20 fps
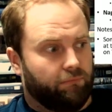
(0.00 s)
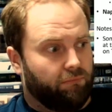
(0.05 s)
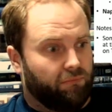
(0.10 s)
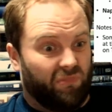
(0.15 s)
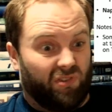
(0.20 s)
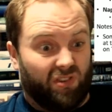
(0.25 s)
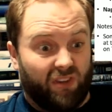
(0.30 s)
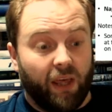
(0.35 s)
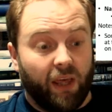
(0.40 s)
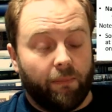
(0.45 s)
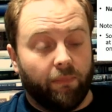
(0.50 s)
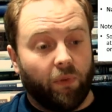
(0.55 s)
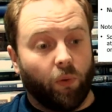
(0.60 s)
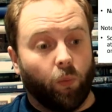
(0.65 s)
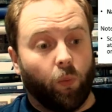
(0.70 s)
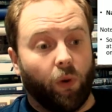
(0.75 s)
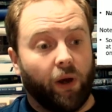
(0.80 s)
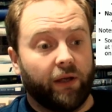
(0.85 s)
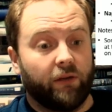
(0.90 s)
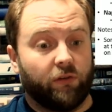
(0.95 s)
Skip the
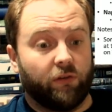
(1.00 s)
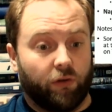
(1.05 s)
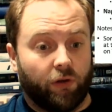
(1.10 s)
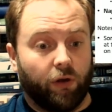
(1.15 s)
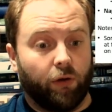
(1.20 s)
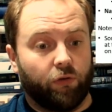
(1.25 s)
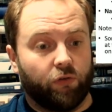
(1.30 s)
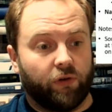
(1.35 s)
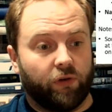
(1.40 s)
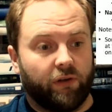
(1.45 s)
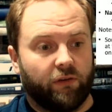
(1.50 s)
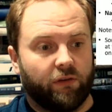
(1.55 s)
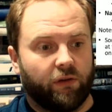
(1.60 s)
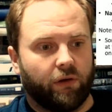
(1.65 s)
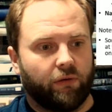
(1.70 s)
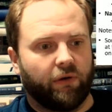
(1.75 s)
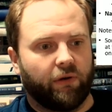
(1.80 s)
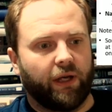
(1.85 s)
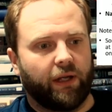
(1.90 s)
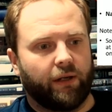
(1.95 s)
white, go straight to the
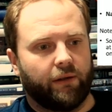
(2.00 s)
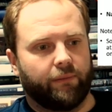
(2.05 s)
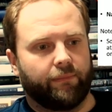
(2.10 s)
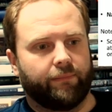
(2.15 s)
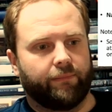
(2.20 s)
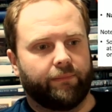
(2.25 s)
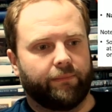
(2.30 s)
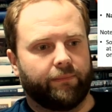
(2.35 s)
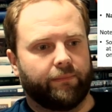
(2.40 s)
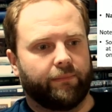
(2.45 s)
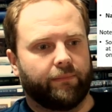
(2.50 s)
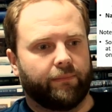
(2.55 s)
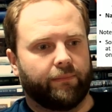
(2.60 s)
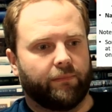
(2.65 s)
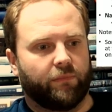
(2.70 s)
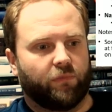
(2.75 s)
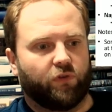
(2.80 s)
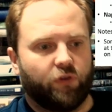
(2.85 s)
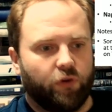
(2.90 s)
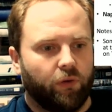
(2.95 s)
red.
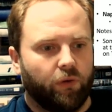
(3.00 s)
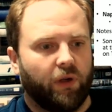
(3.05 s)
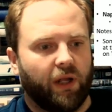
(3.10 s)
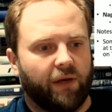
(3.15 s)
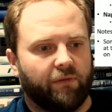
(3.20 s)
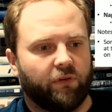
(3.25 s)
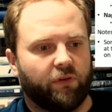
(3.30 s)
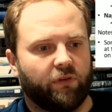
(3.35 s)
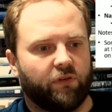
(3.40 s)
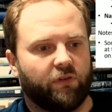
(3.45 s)
2 levels of